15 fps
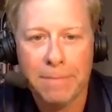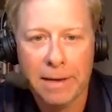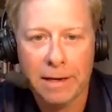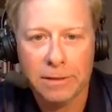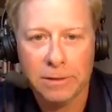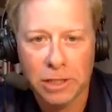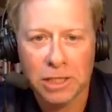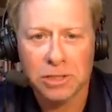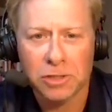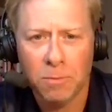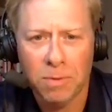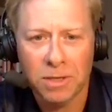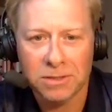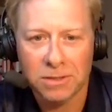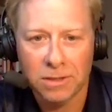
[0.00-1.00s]
big jigsaw
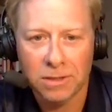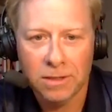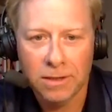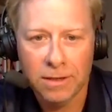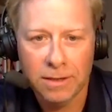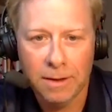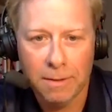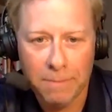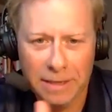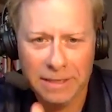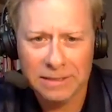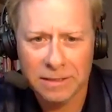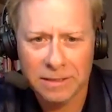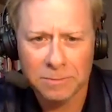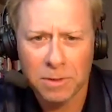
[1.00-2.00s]
puzzle and a
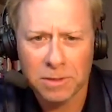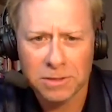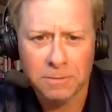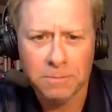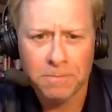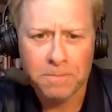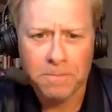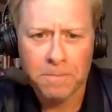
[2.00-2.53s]
piece in this puzzle?